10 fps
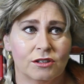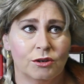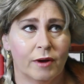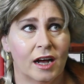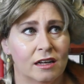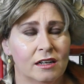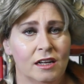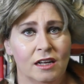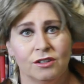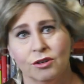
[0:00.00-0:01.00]
who are
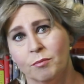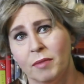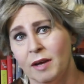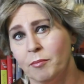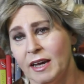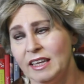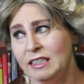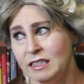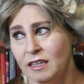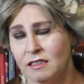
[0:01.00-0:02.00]
not played by
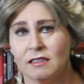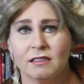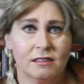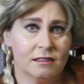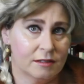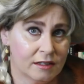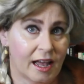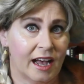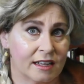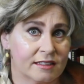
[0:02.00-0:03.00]
Indian
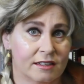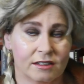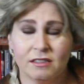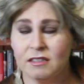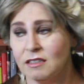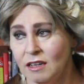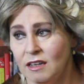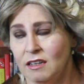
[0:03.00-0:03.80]
actors,